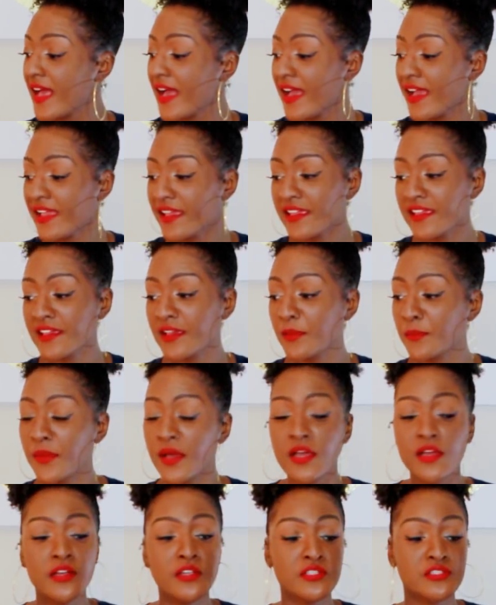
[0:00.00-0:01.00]
I am
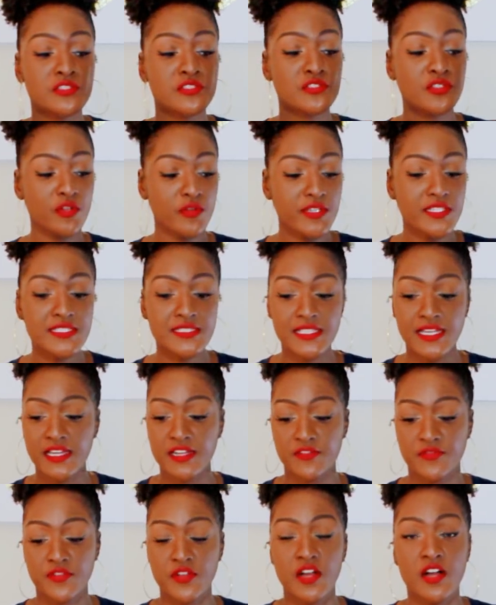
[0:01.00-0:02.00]
so
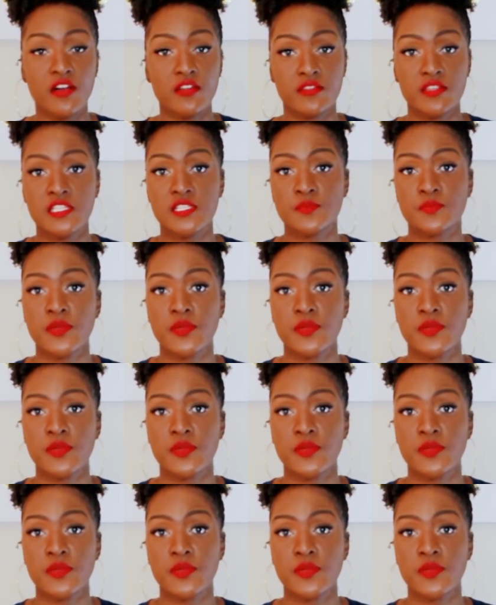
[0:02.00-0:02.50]
excited for all these